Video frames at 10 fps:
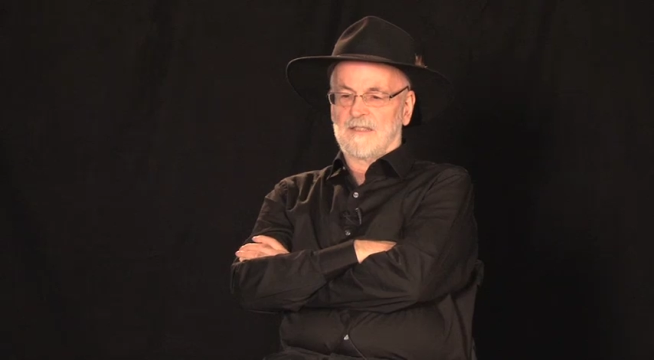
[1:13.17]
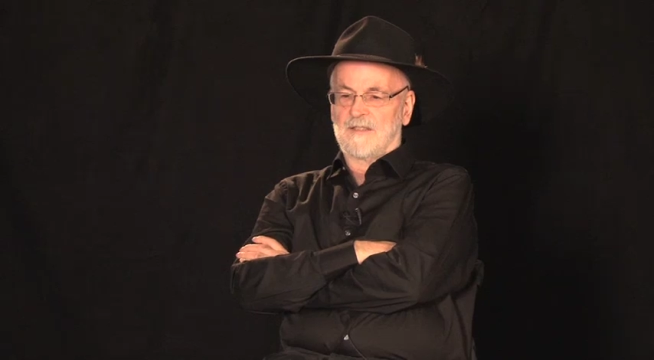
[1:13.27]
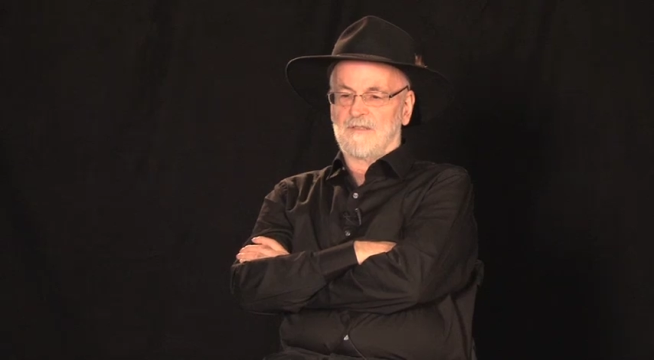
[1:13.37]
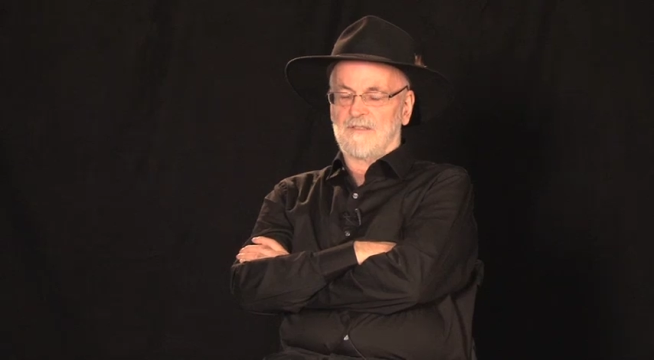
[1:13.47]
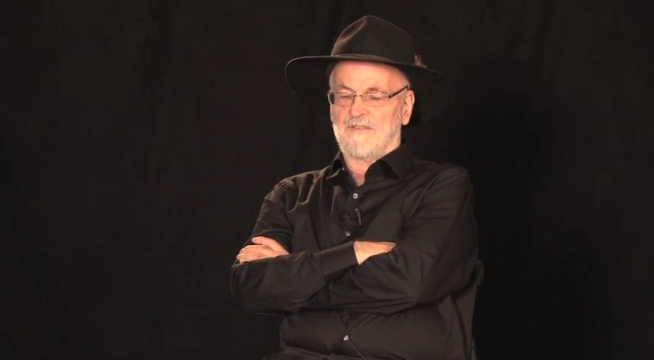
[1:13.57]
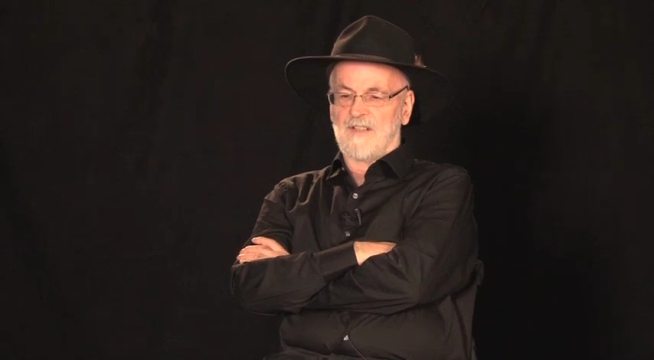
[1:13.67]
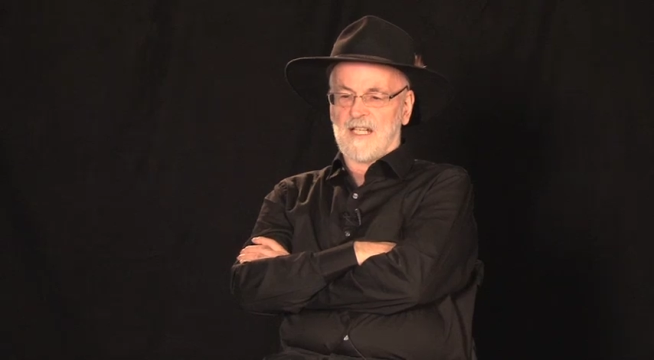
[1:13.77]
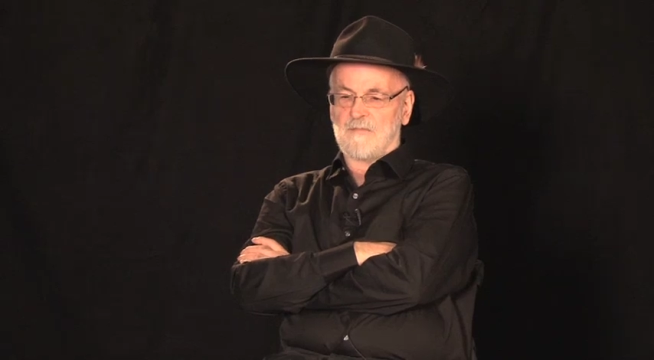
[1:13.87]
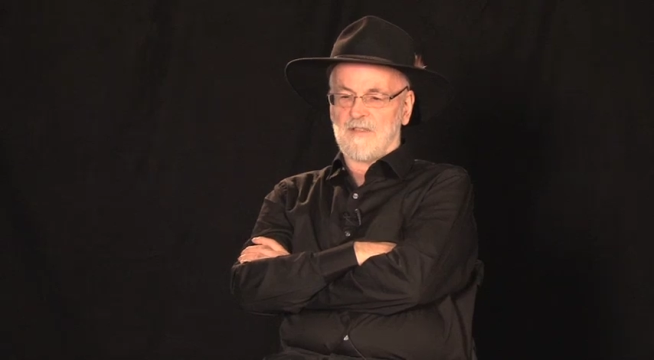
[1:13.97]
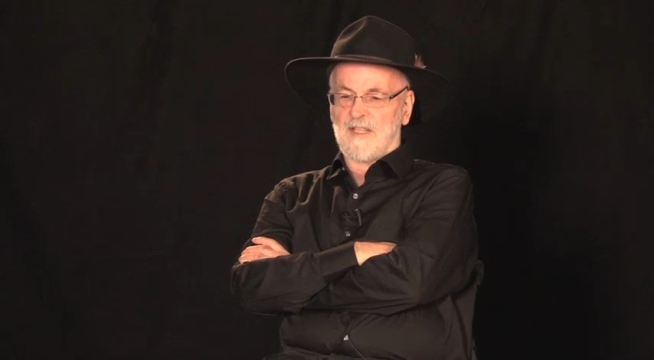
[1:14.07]
who can
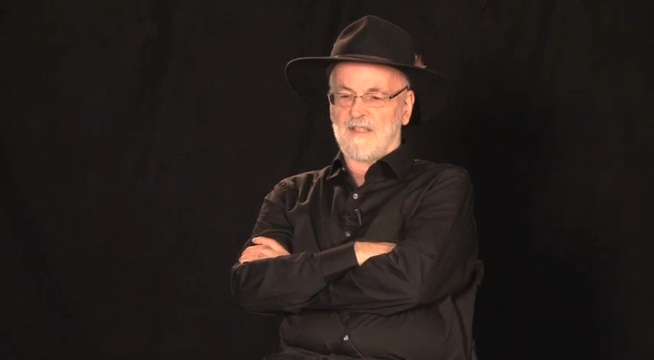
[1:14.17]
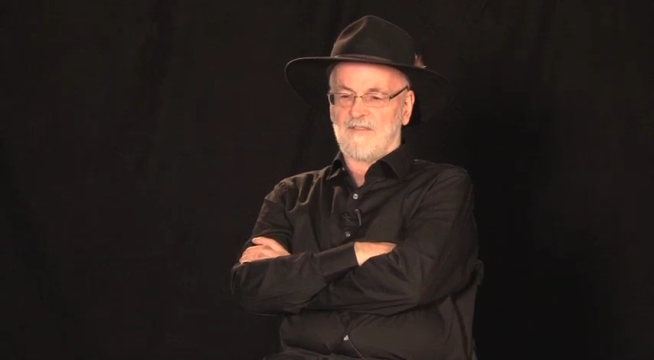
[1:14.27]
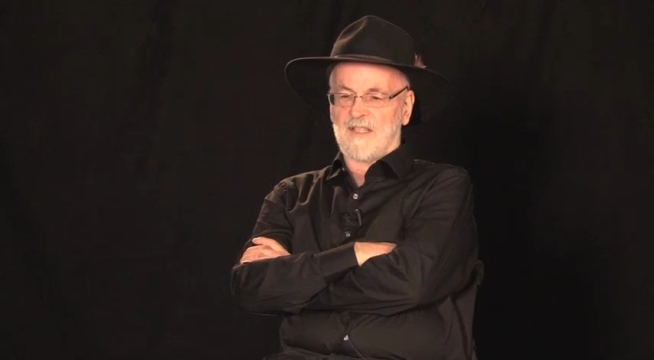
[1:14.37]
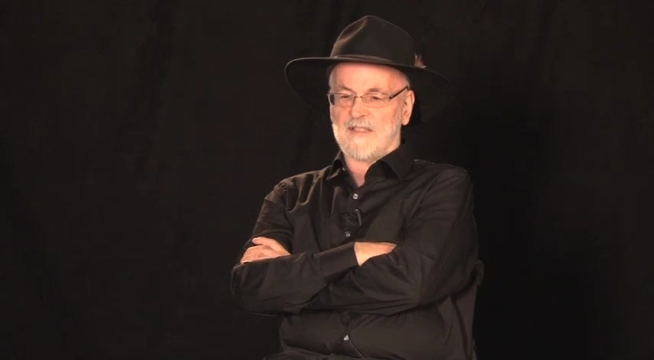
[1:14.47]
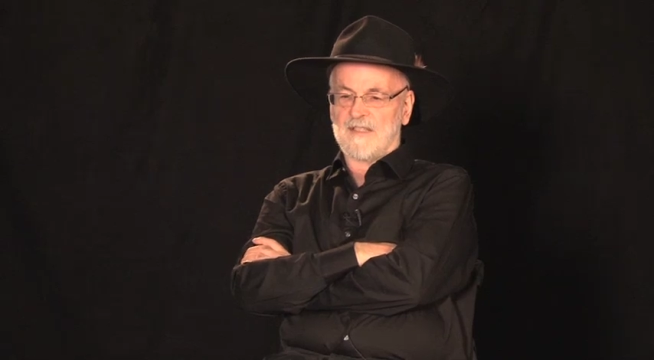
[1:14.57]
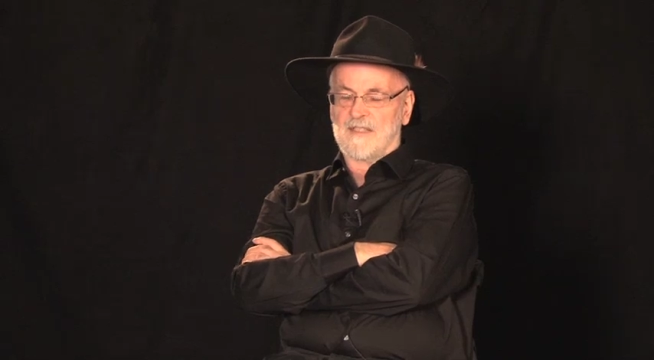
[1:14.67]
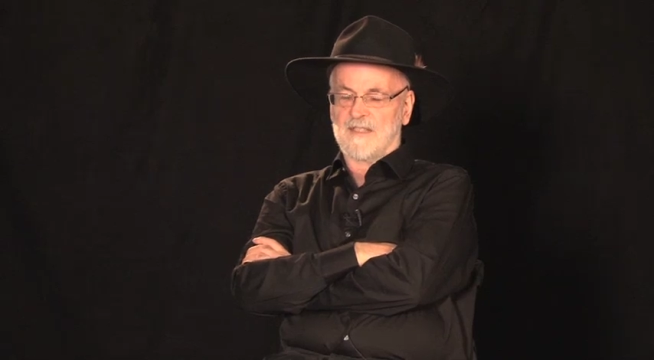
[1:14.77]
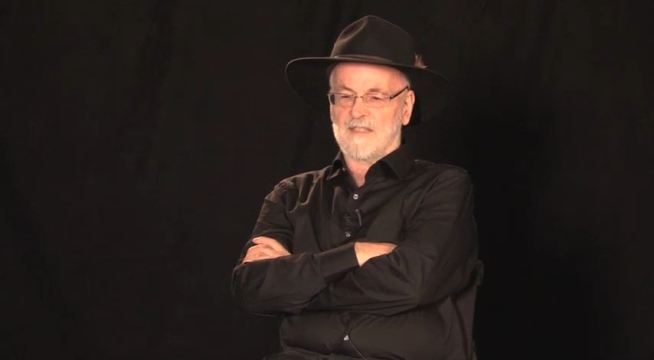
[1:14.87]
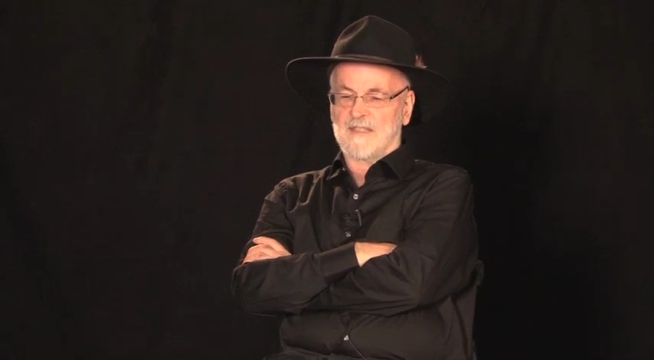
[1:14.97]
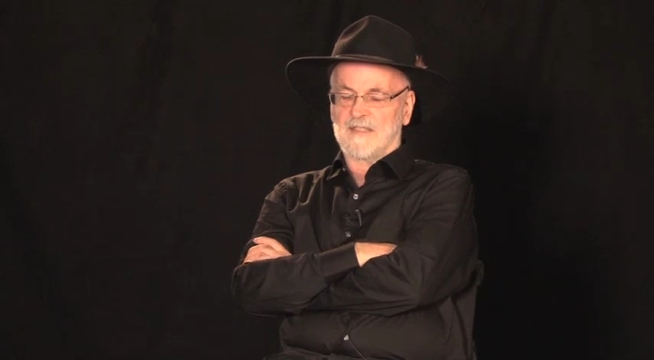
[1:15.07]
fight with his
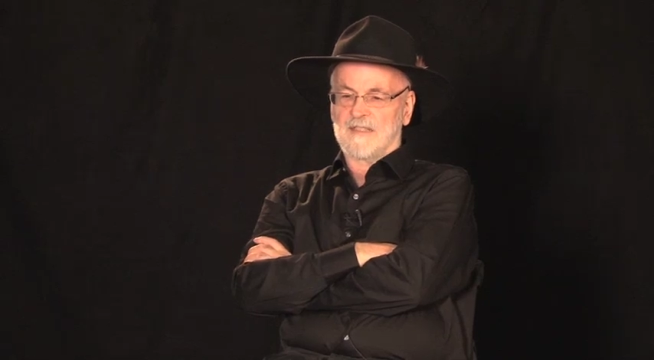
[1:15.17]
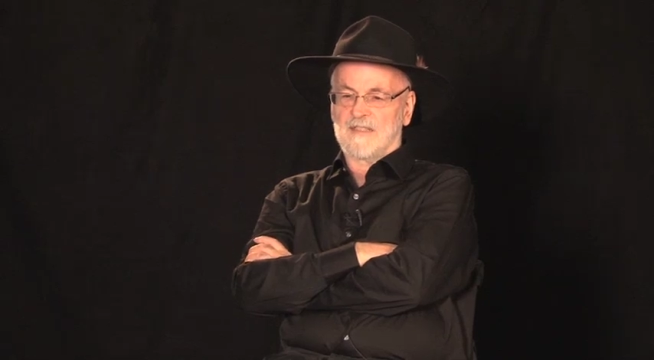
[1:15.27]
fists,